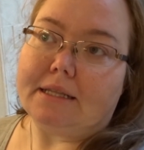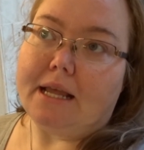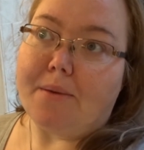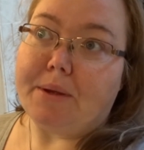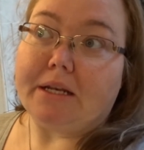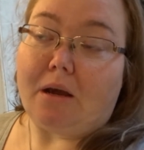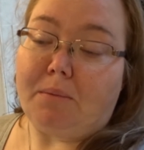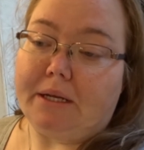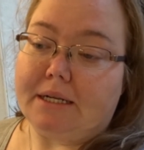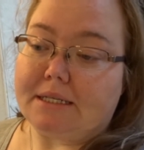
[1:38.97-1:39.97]
him and
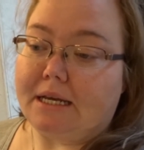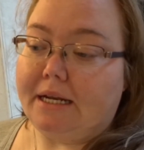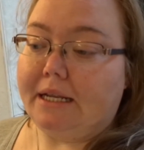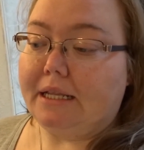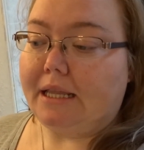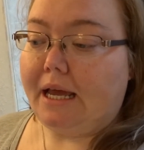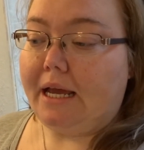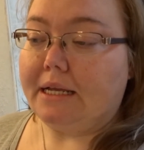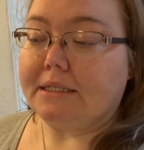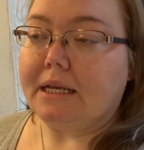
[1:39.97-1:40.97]
Domley decided
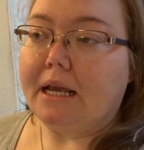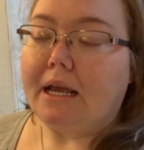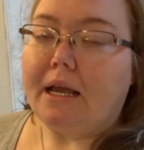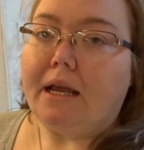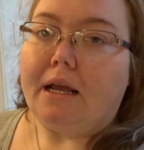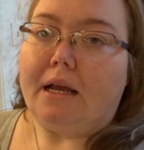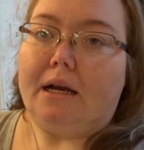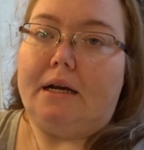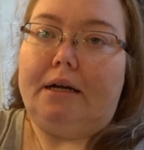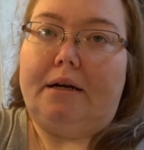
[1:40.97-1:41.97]
that
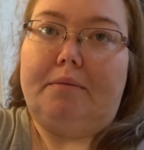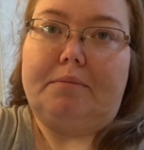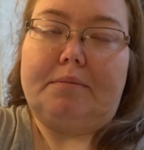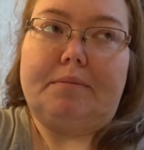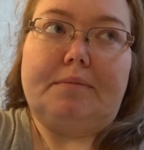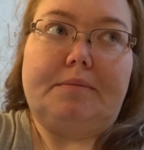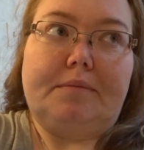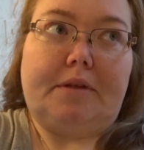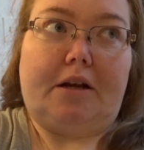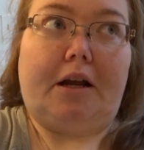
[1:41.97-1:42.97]
um,
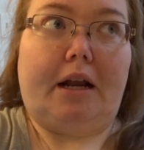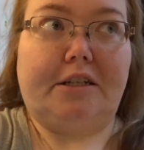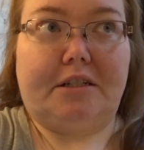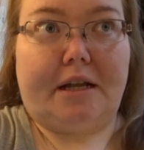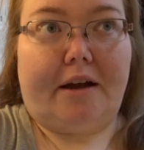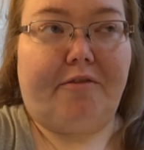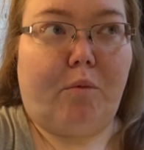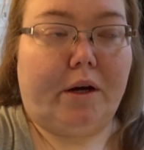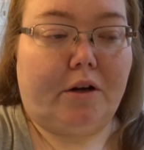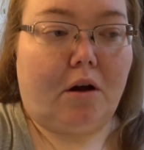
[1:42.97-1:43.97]
they're gonna just have
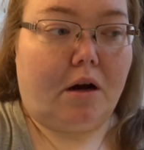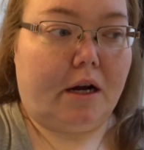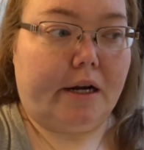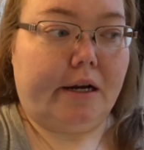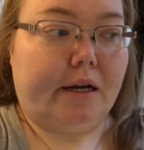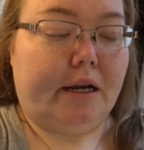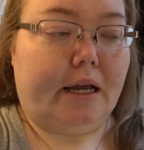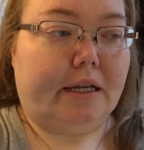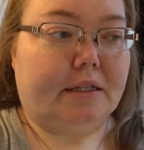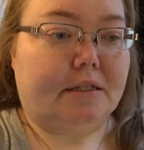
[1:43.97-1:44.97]
one car.
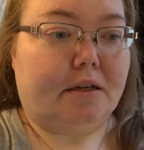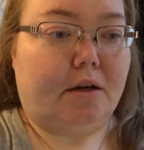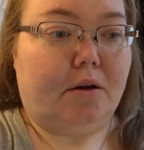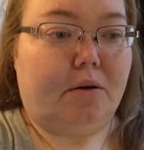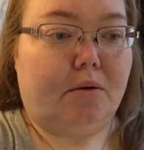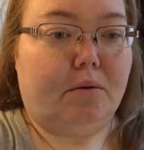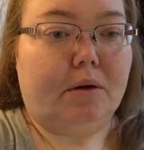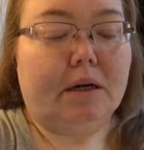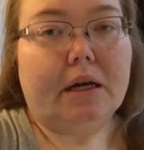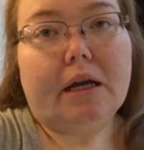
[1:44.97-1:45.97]
And
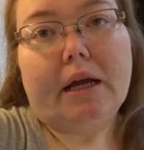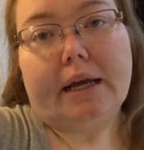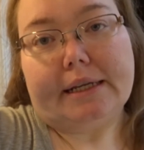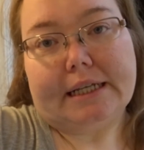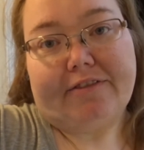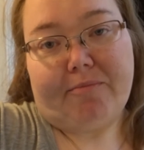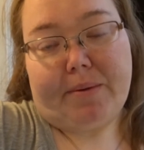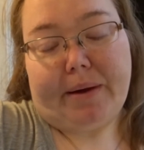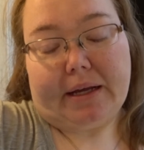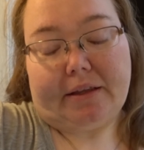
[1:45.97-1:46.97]
so he's giving me
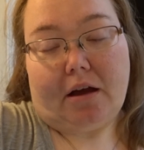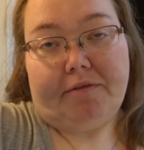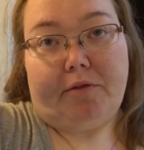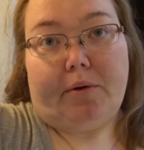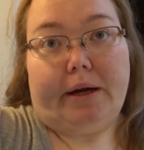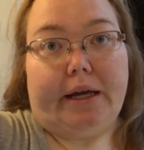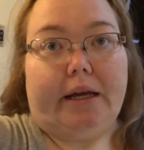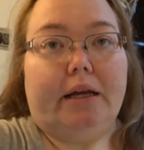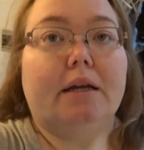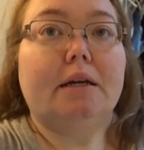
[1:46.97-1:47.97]
back the
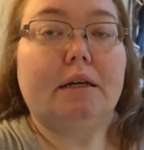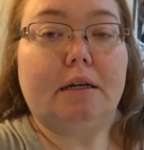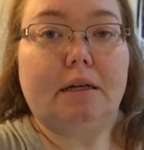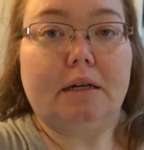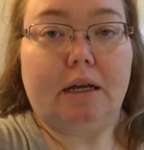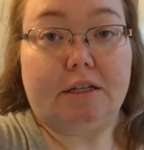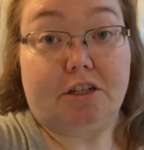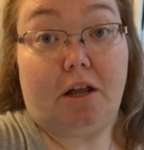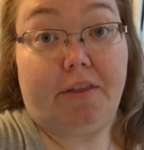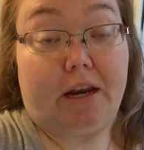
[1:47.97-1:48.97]
Envoy, and
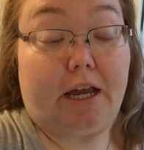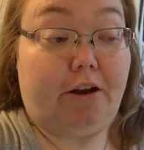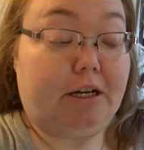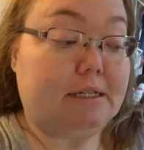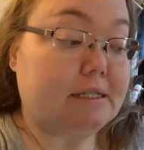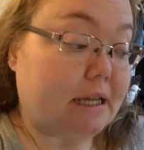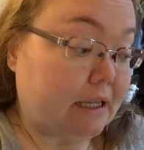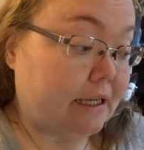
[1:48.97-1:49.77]
Jonathan and I are gonna sell